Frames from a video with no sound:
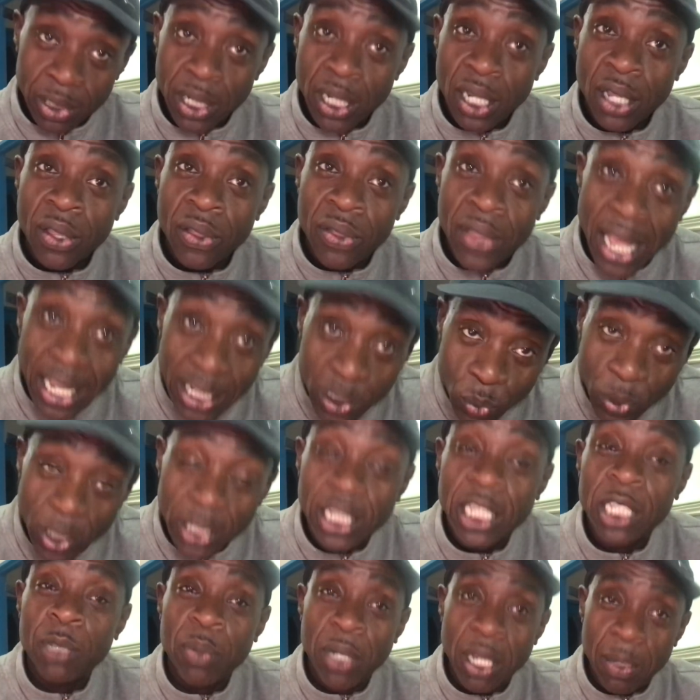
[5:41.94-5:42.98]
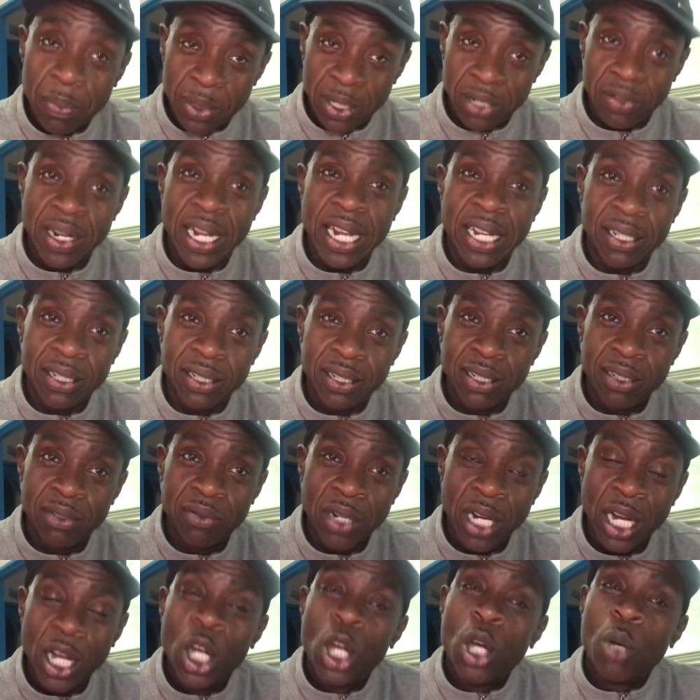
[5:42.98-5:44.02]
that's where these people are at,
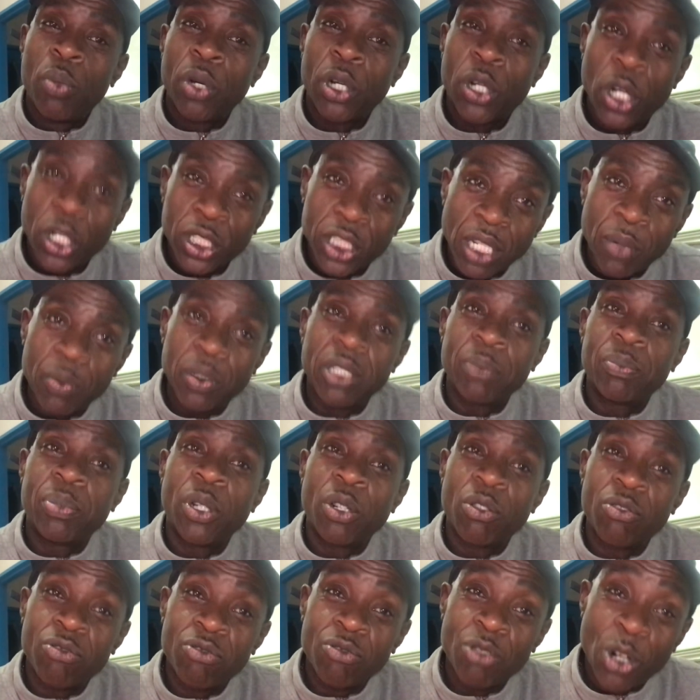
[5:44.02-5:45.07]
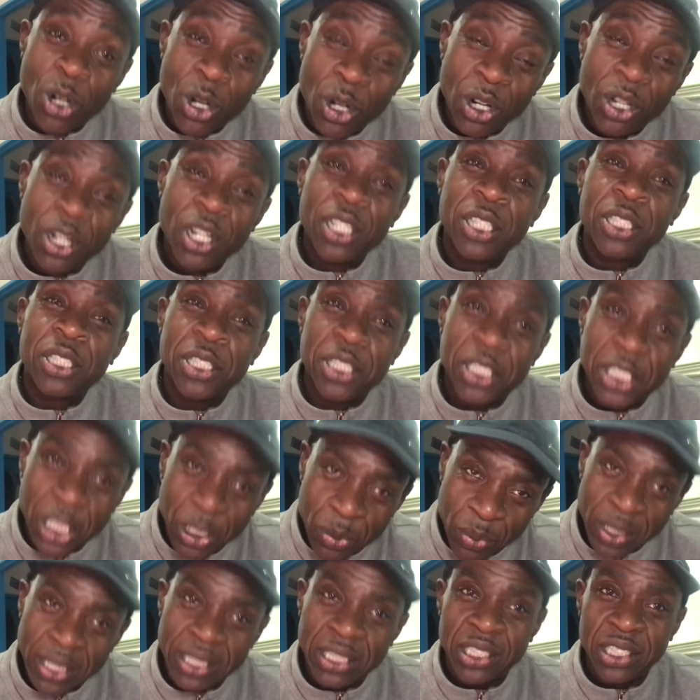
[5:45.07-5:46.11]
right? Because they want to put raw
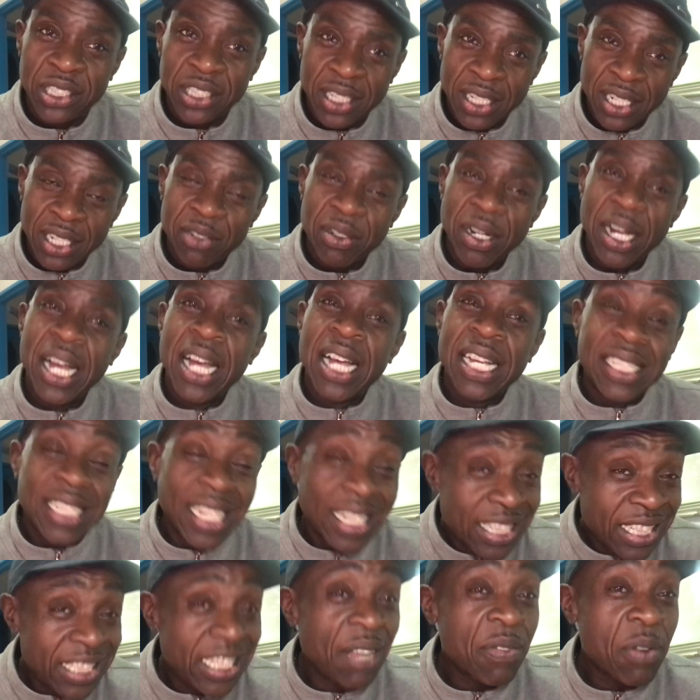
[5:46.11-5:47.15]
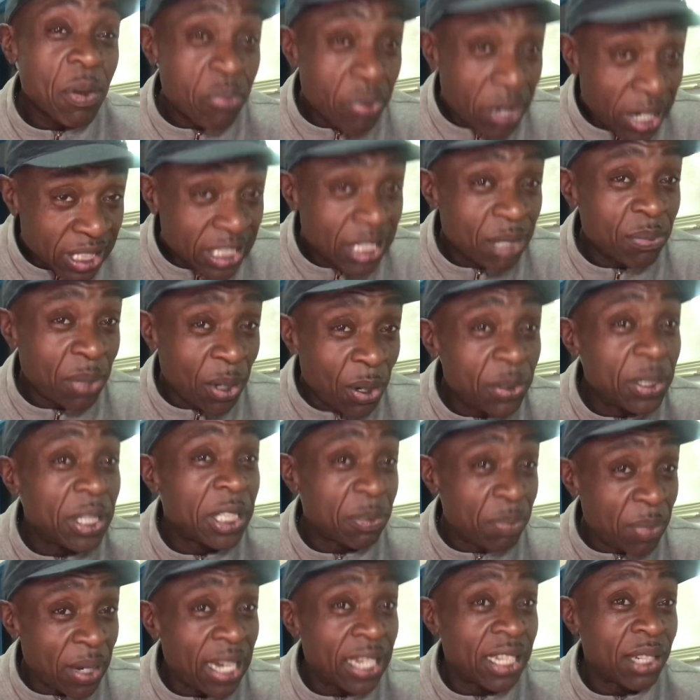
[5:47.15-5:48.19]
sewage. Right, that's another Brexit bonus,
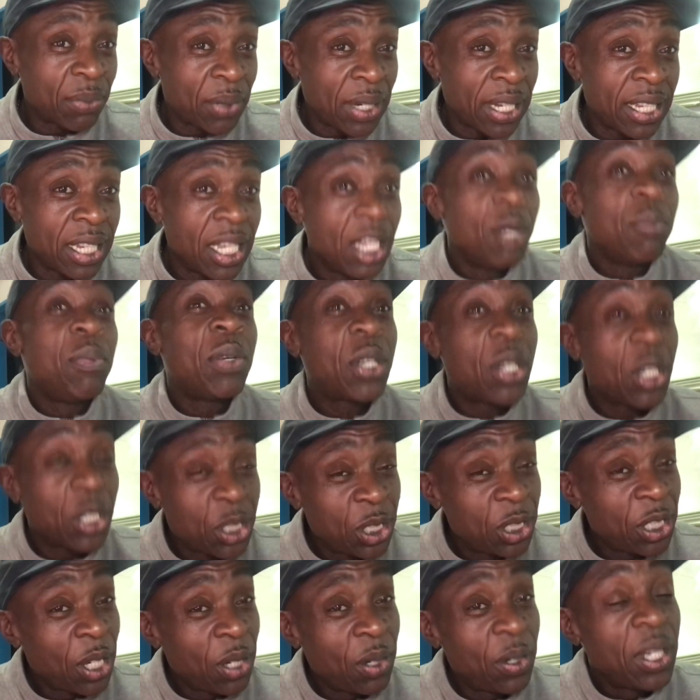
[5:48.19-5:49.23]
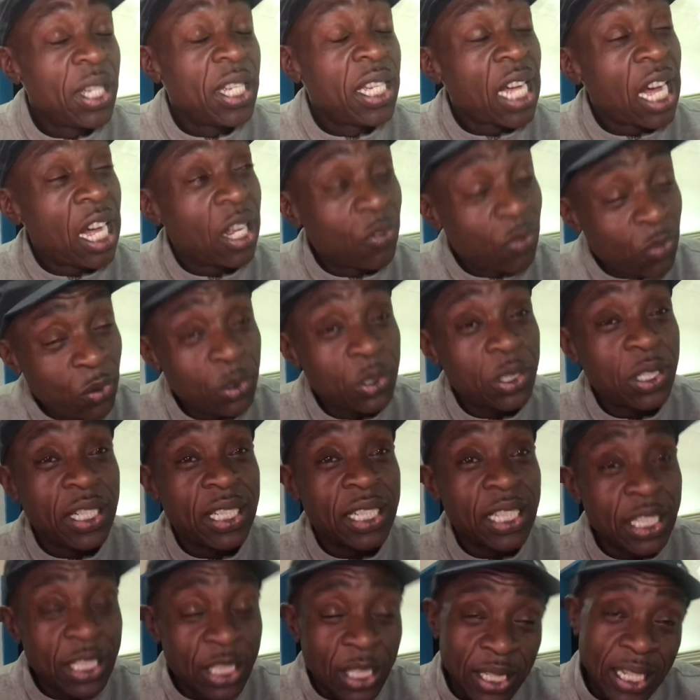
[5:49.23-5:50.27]
by the way, because you know, unfortunately,
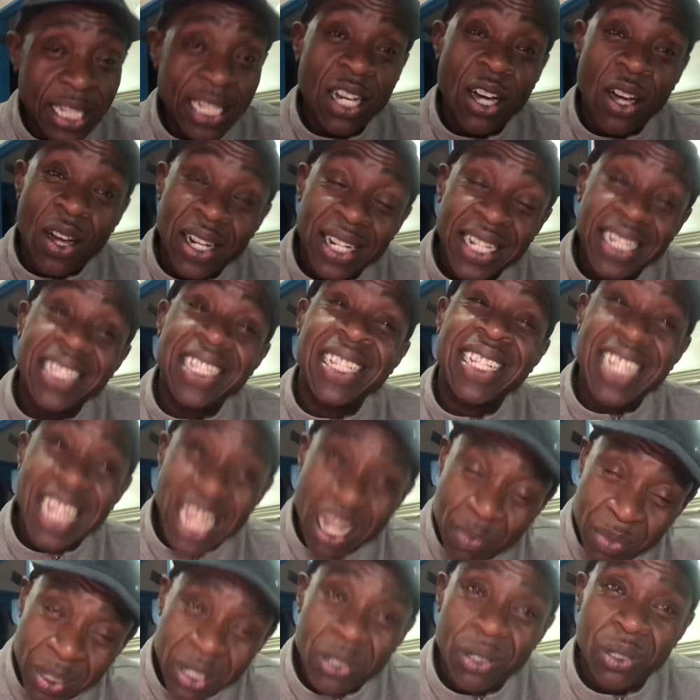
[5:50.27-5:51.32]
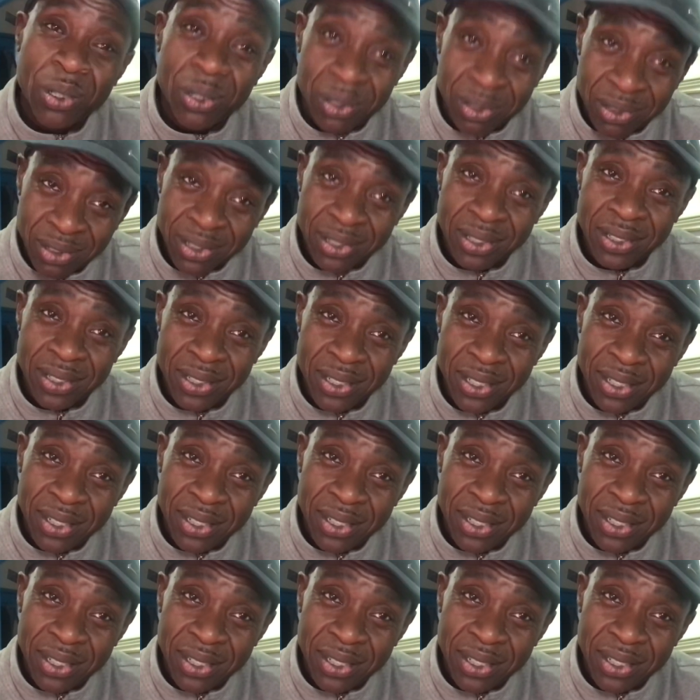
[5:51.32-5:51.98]
you know, they can't get the chemicals,